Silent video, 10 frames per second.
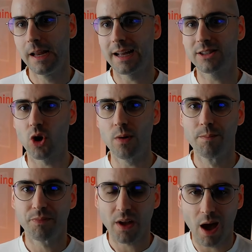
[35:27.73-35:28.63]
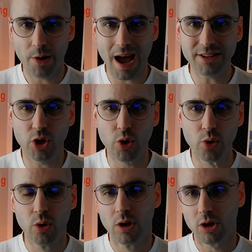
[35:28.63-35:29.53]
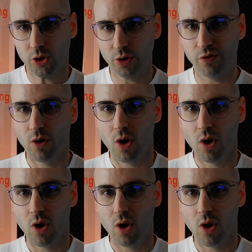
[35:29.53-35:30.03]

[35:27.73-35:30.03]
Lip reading: And so I want to ask you sort of